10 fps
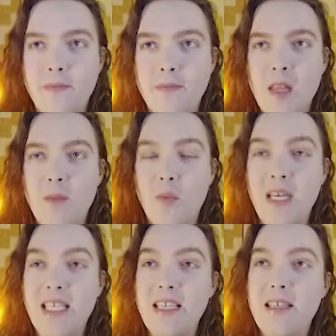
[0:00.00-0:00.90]
But we
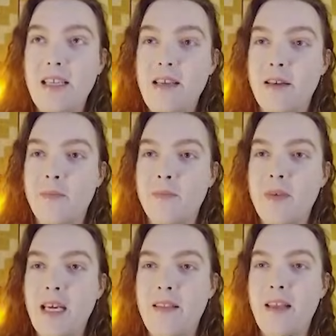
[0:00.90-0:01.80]
did see them
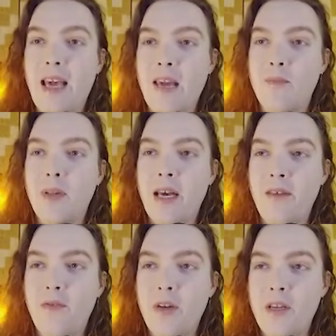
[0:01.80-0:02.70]
in the gameplay
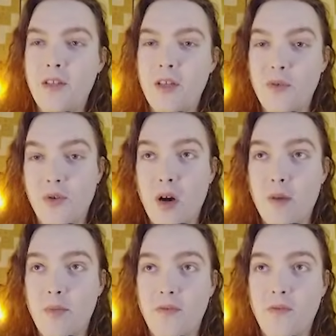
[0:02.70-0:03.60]
footage that was
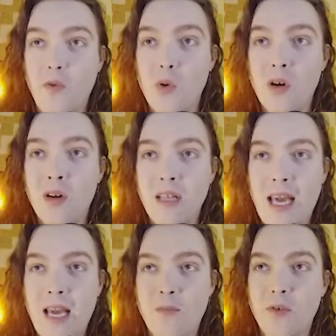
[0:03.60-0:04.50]
dropped before the
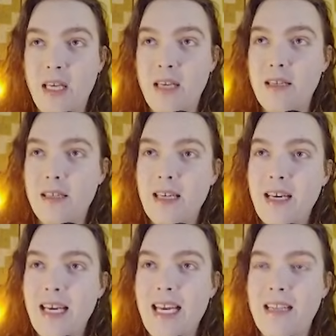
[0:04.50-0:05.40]
game released,
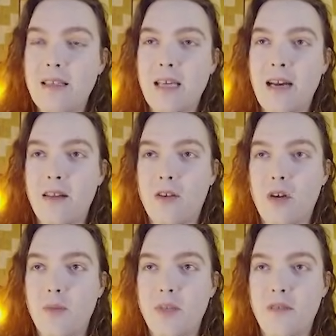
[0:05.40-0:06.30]
inside of the
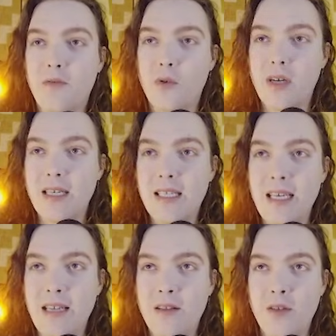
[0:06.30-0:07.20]
corrupted forest
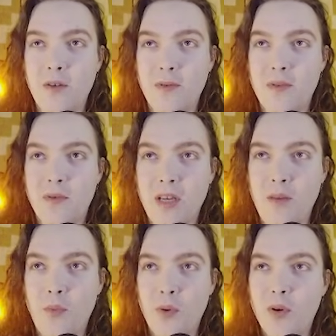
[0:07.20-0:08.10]
in Zone 3
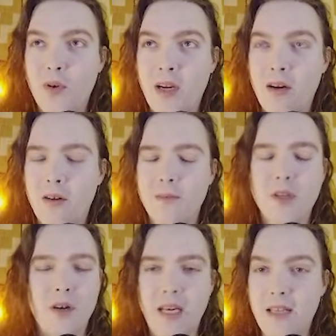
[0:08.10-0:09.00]

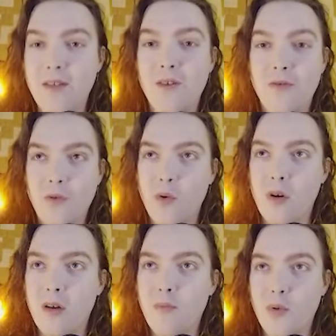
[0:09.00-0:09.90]
in Zone
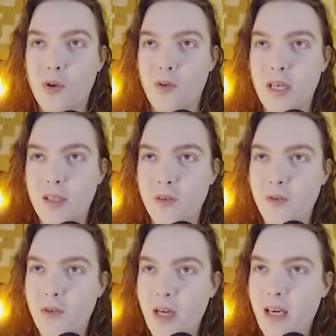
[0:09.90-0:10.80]
4 bordering Zone
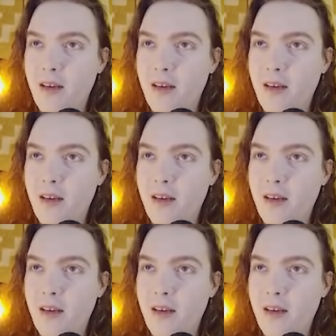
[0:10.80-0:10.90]
3.